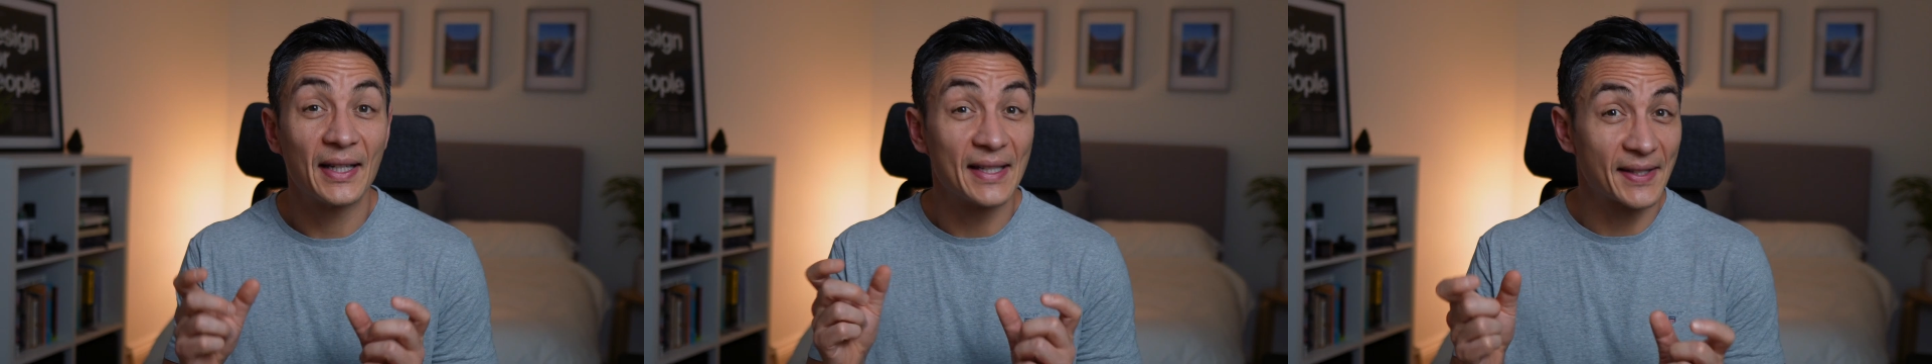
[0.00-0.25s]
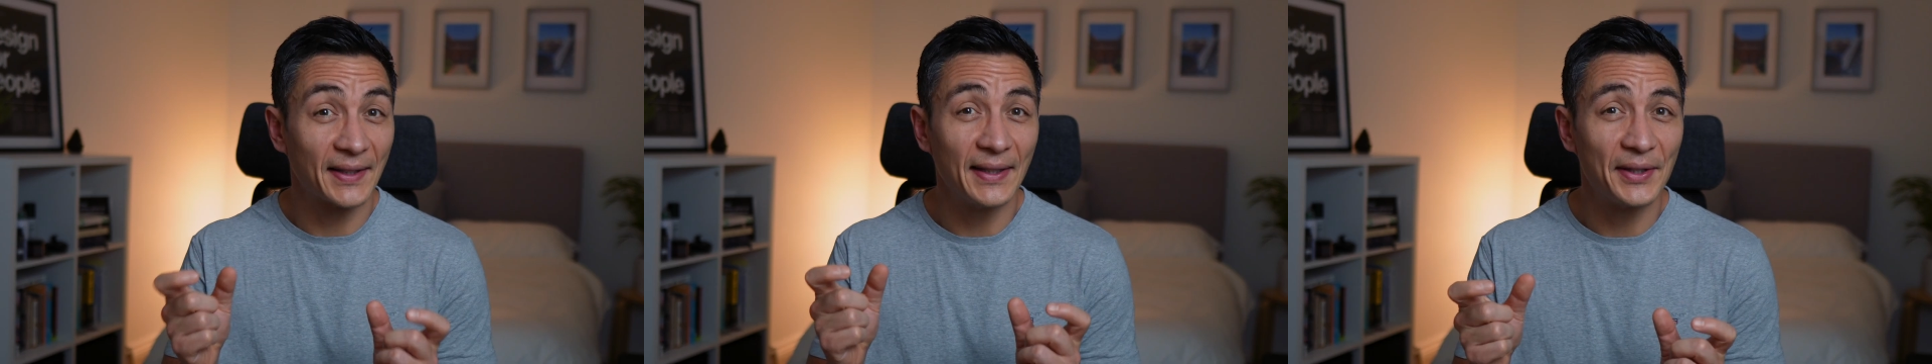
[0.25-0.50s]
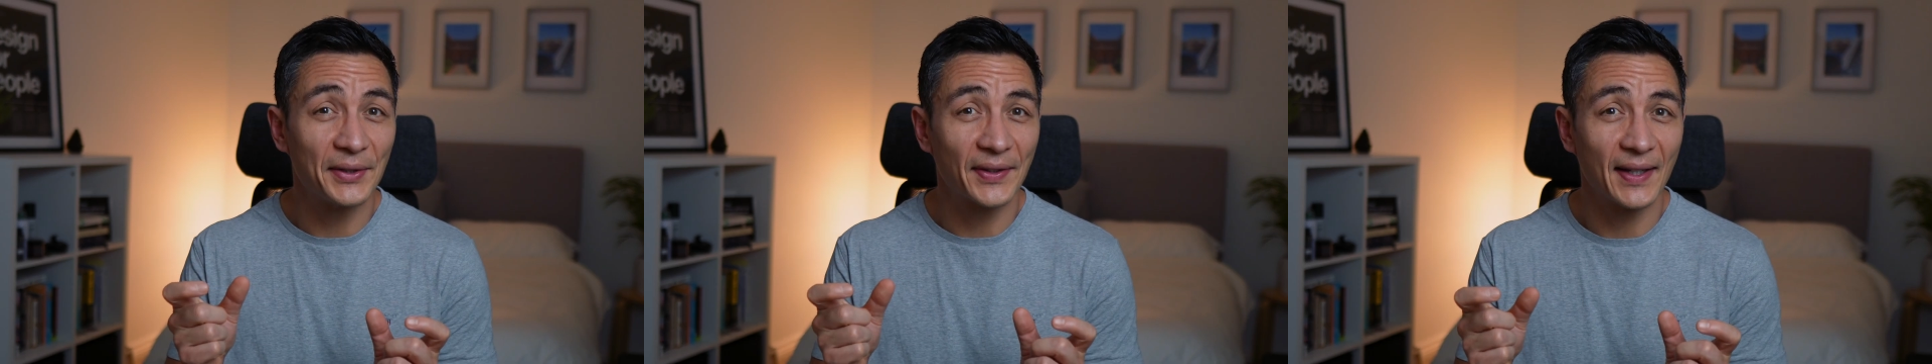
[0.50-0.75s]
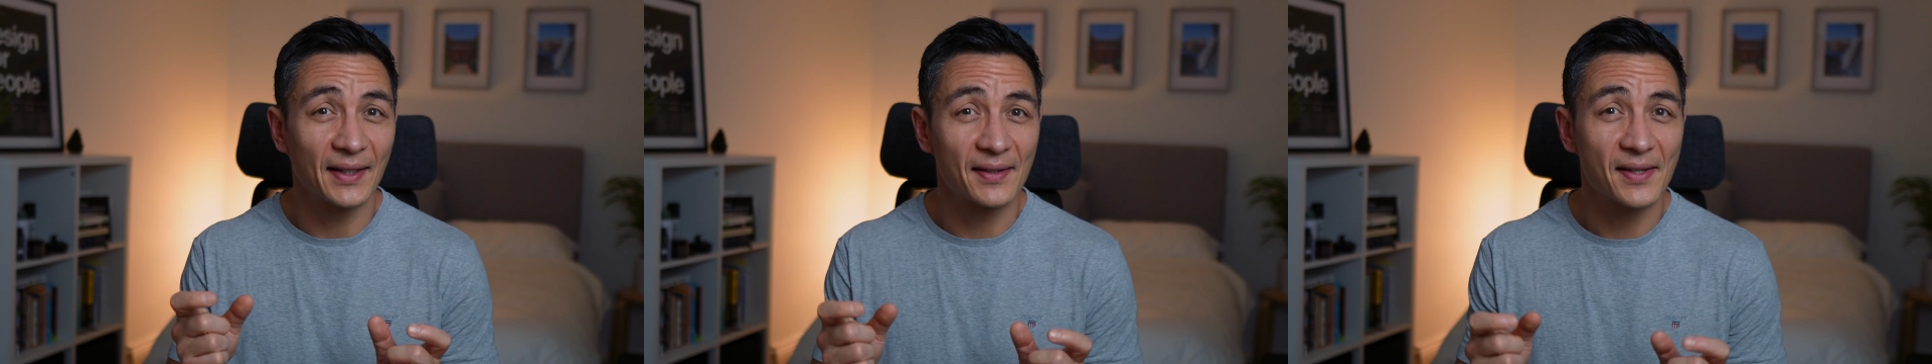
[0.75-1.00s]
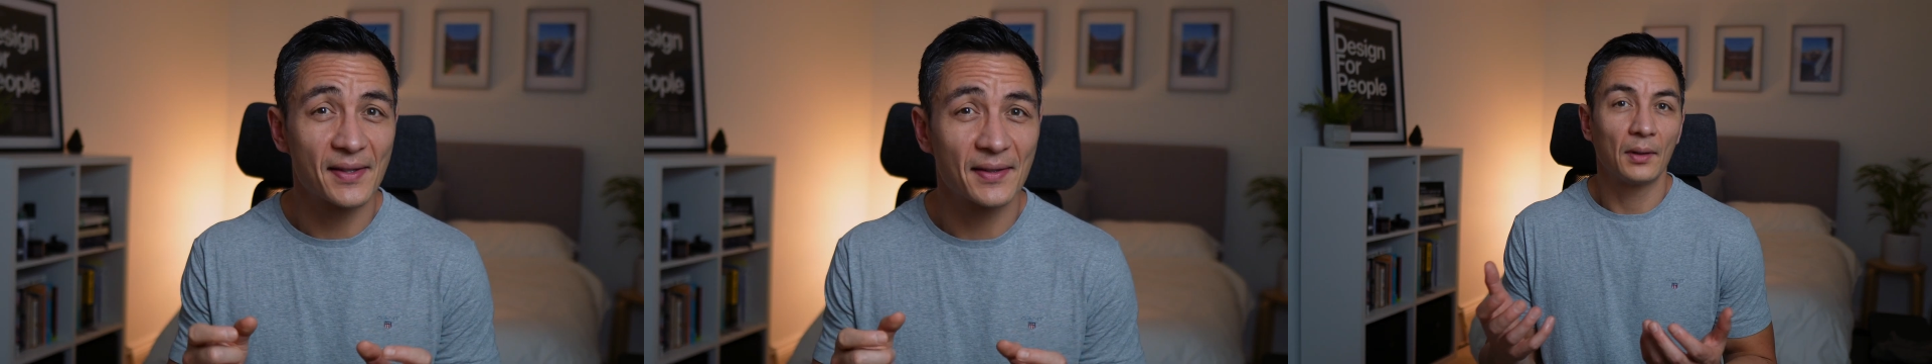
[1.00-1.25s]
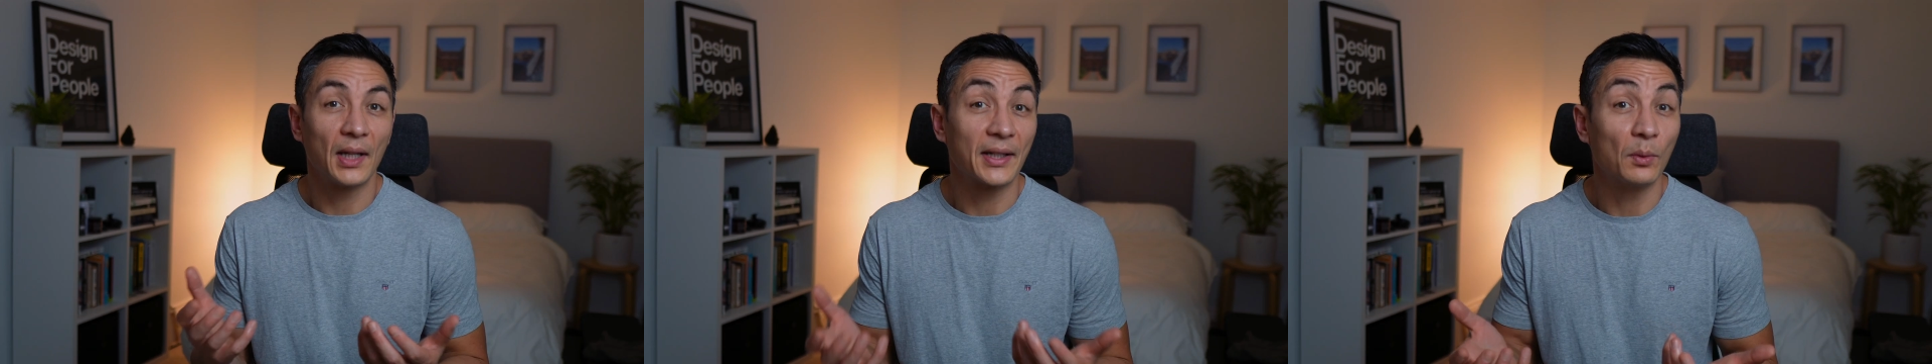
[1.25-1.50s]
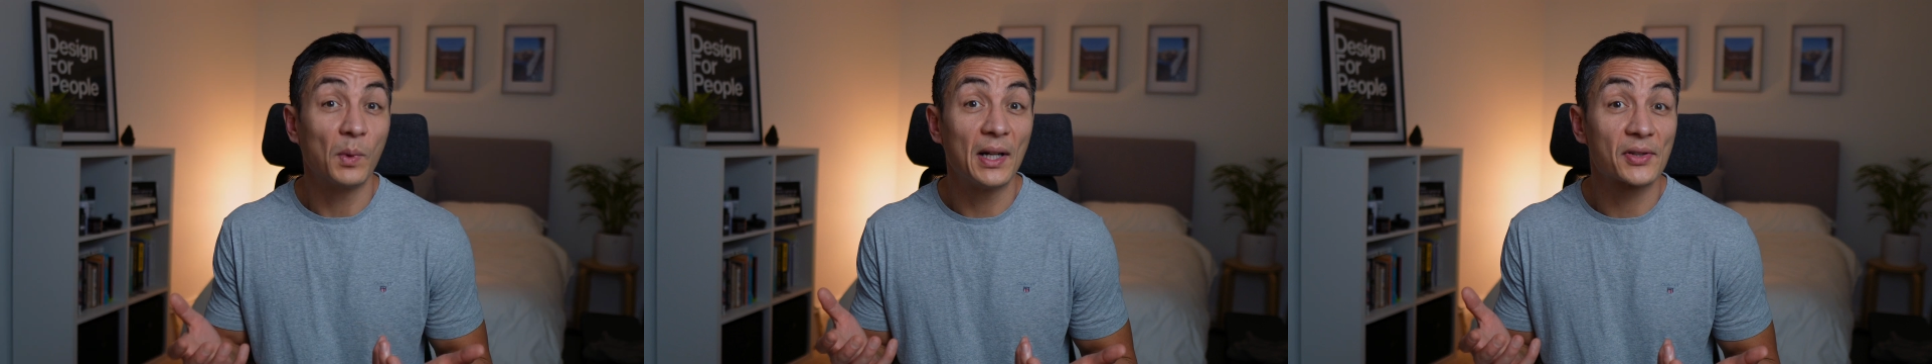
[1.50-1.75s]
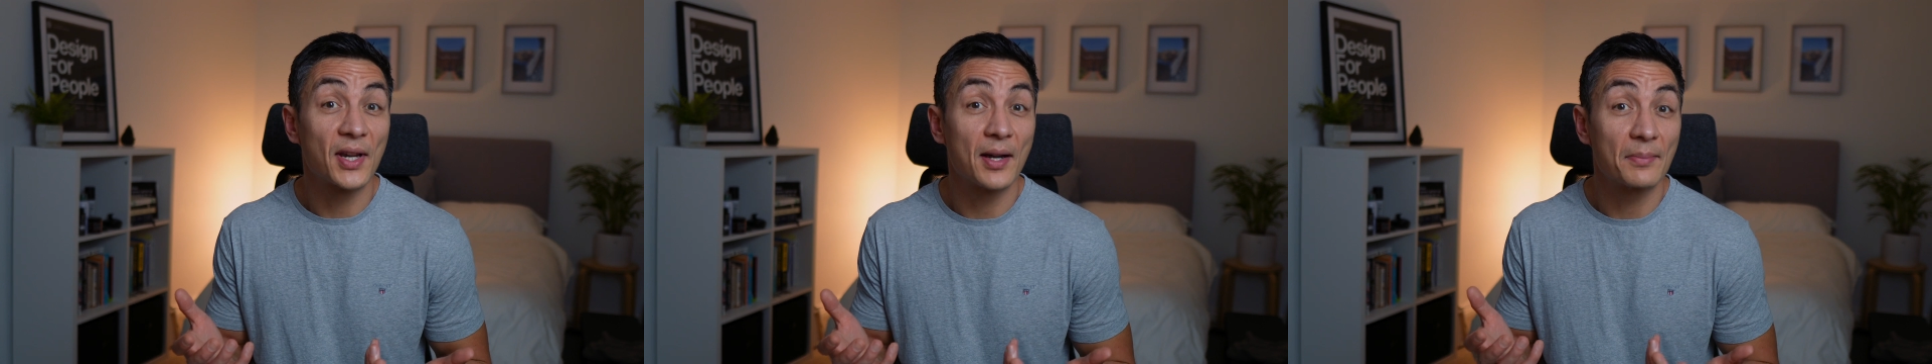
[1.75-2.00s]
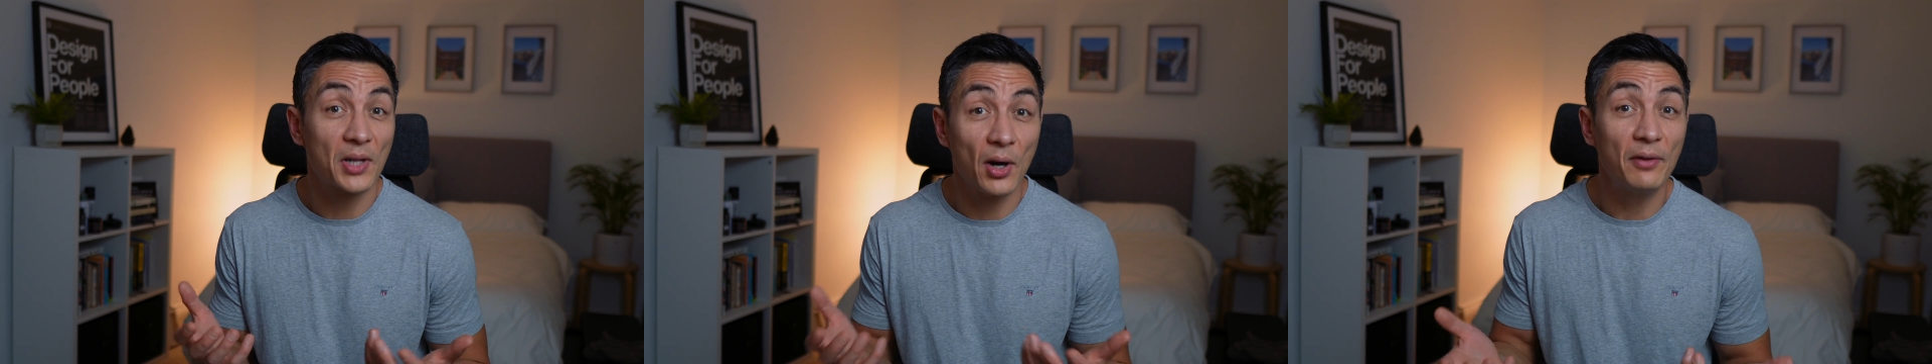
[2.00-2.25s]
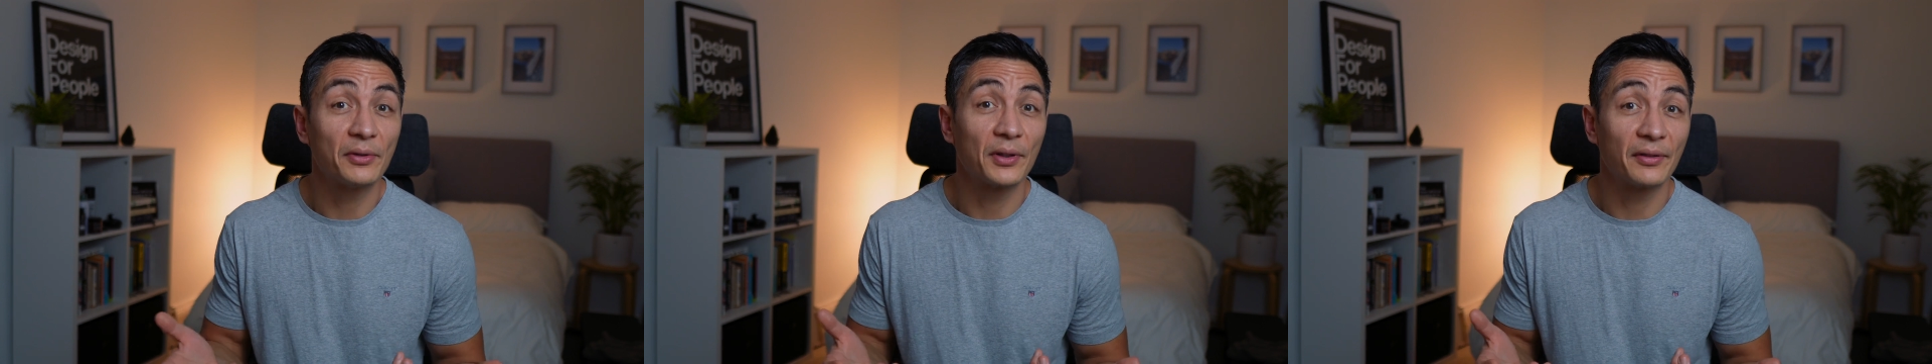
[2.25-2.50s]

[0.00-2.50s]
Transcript: It's the little things, like a well-timed hover